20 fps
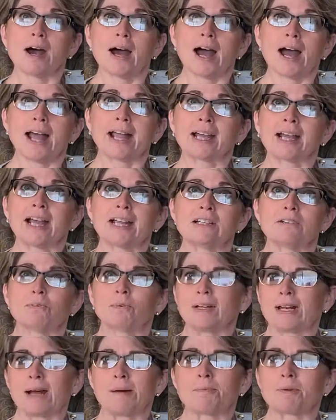I kind of
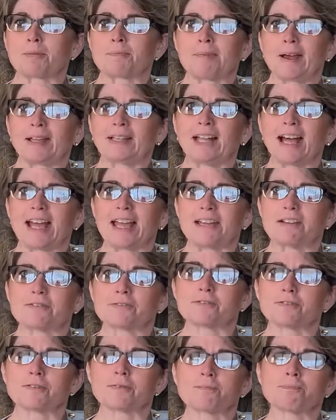went on with my life.
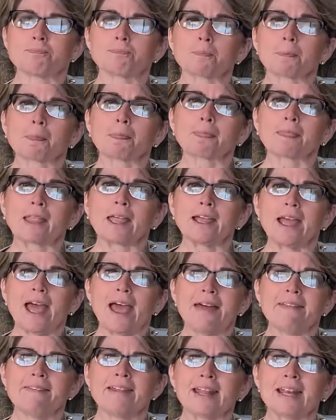
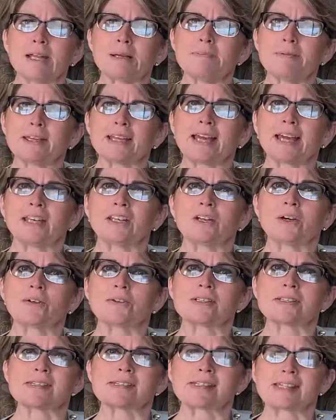And then I began
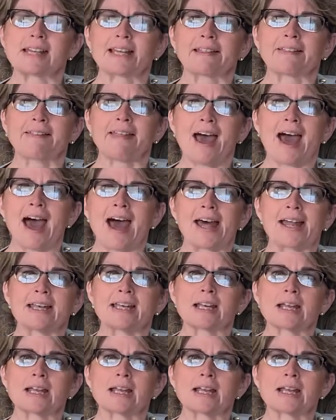noticing that